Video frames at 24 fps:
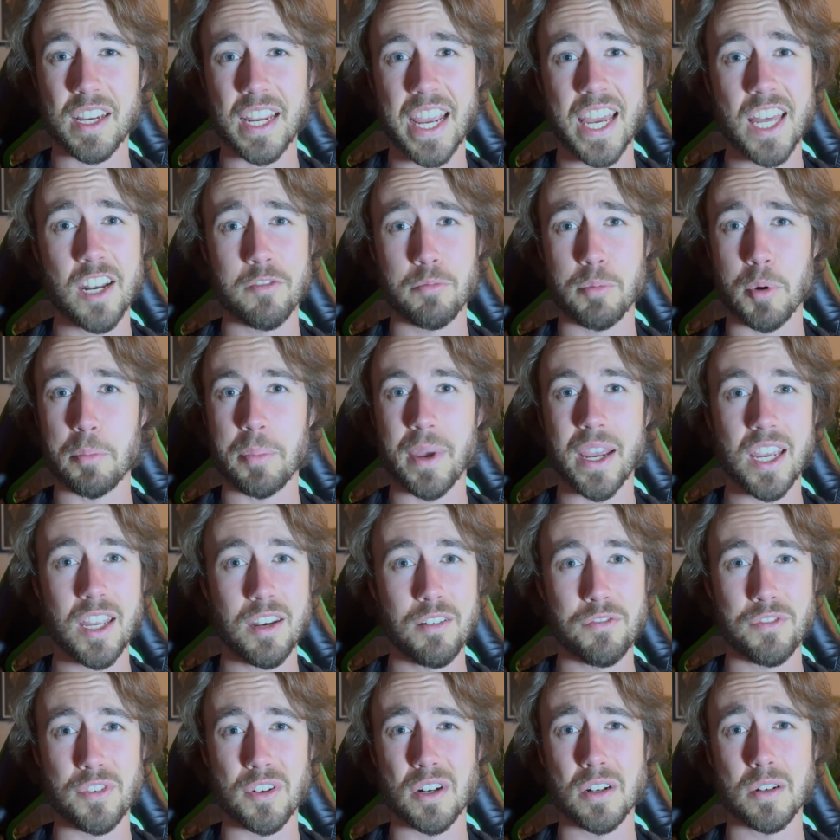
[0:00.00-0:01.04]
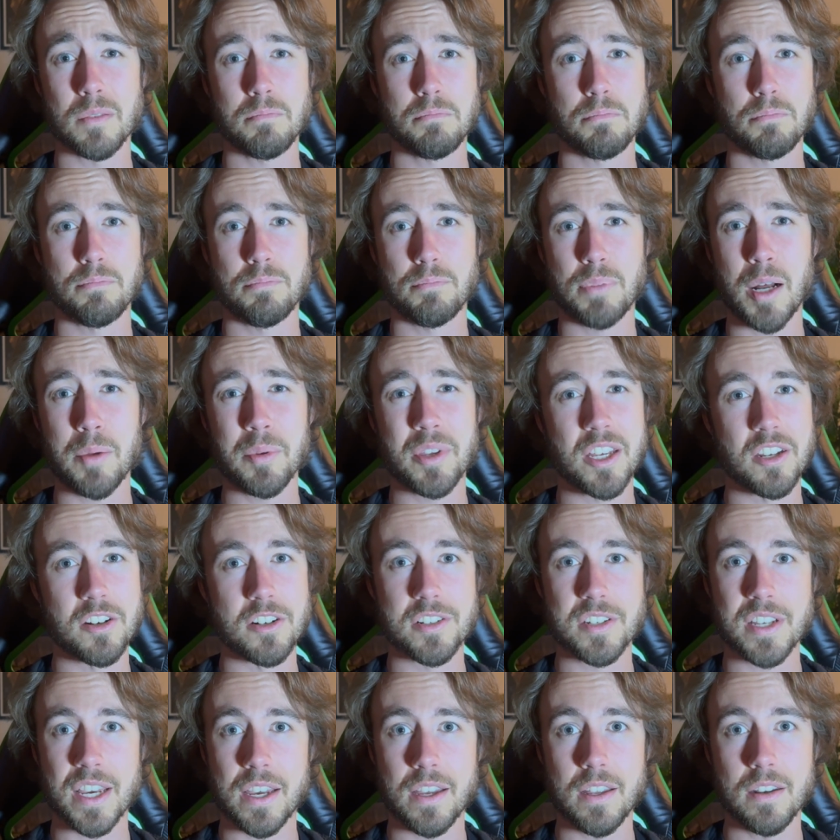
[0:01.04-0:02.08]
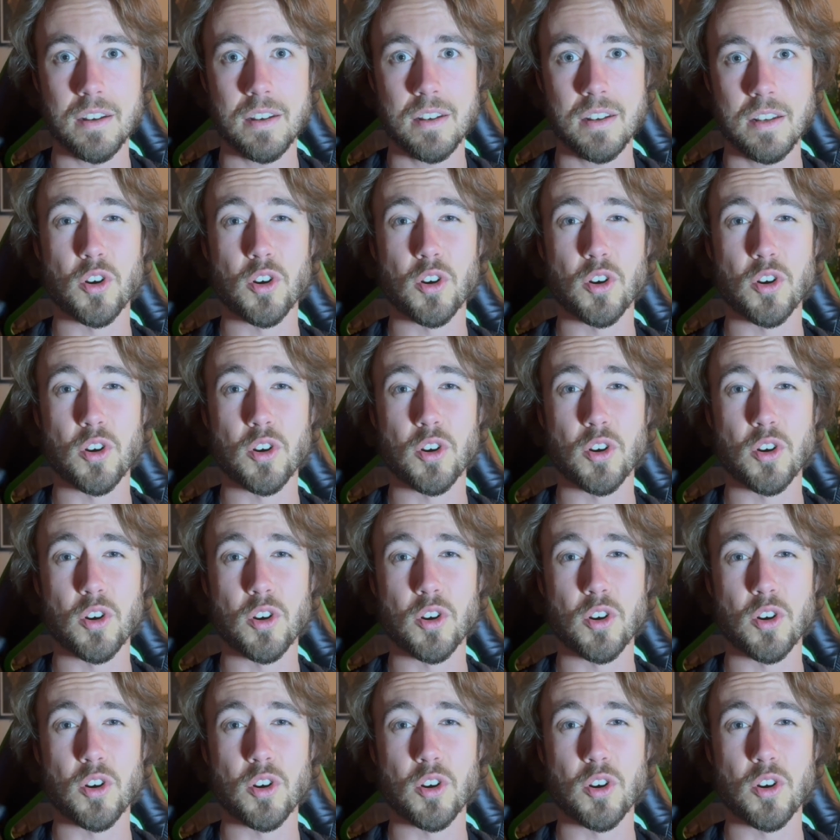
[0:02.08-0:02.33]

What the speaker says: can of propane for probably under 10.